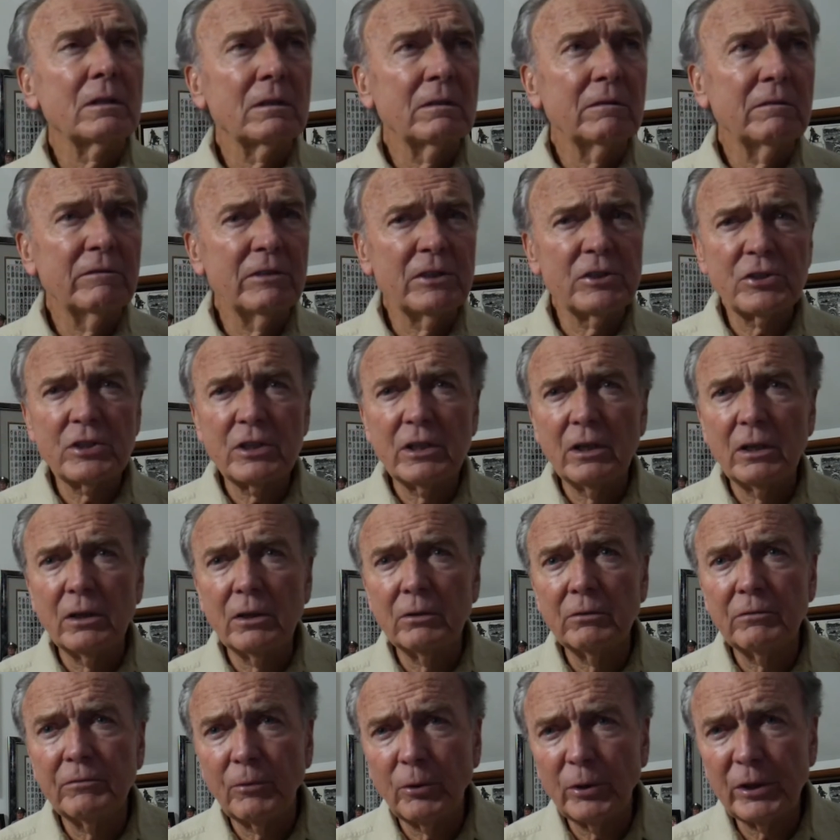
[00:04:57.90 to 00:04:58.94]
Vizio
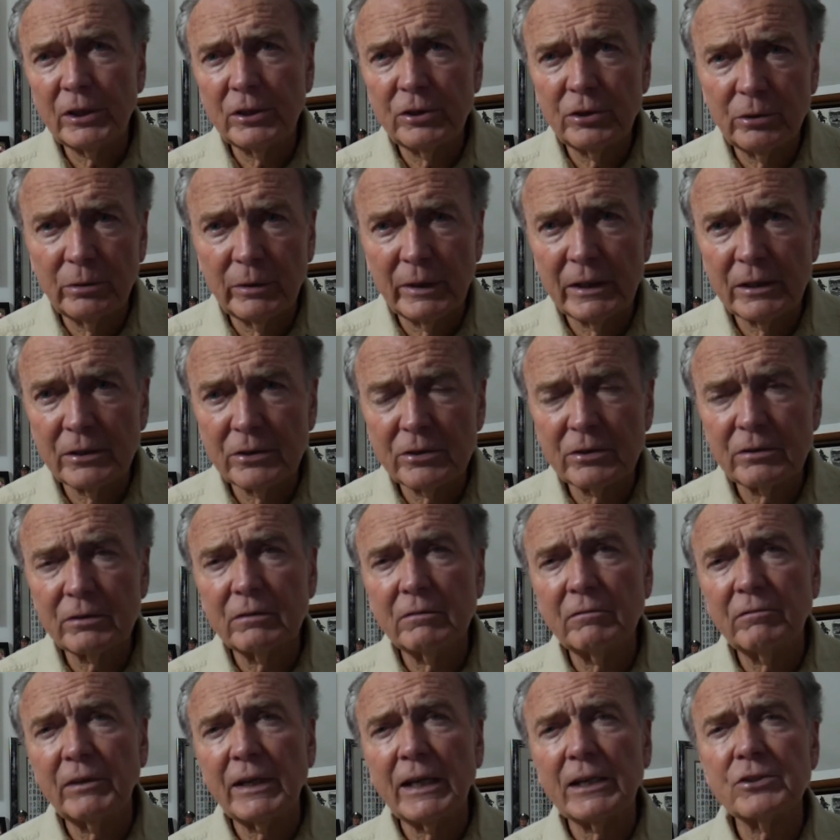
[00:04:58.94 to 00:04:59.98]
42-inch
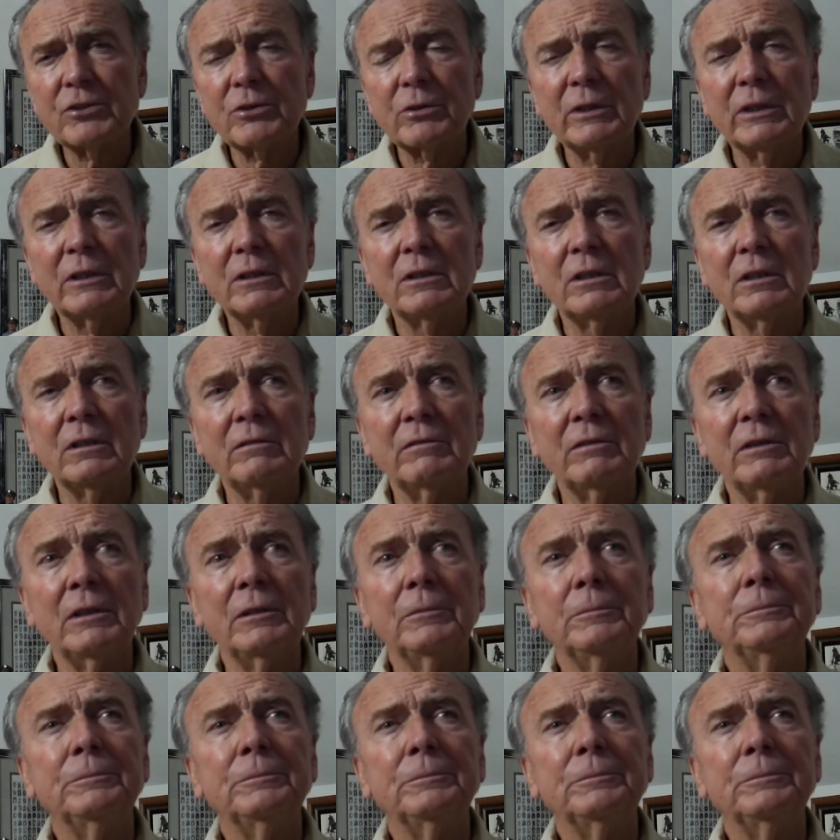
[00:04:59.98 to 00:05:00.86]
flat screen TV.